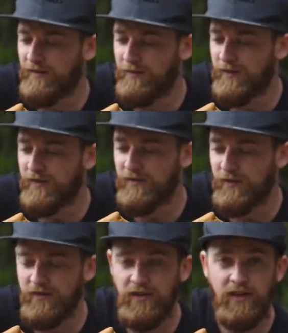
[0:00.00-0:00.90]
fingers
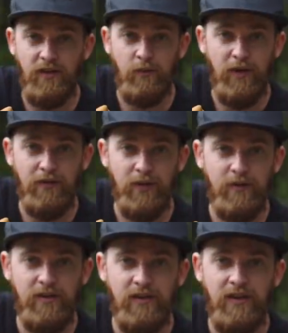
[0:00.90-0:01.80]
crossed next time we have
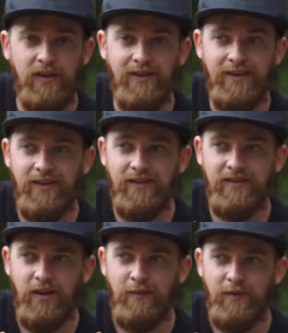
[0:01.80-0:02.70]
something.
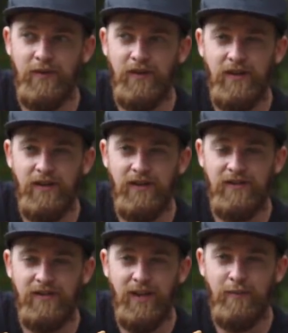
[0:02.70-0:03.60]

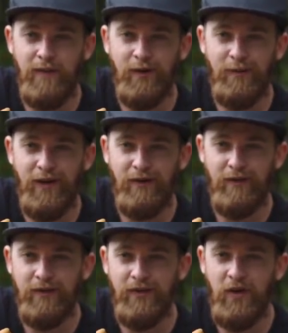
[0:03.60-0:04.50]
It's getting better and better
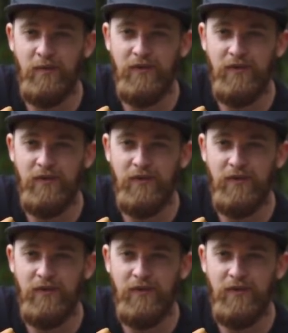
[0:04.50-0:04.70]
every time,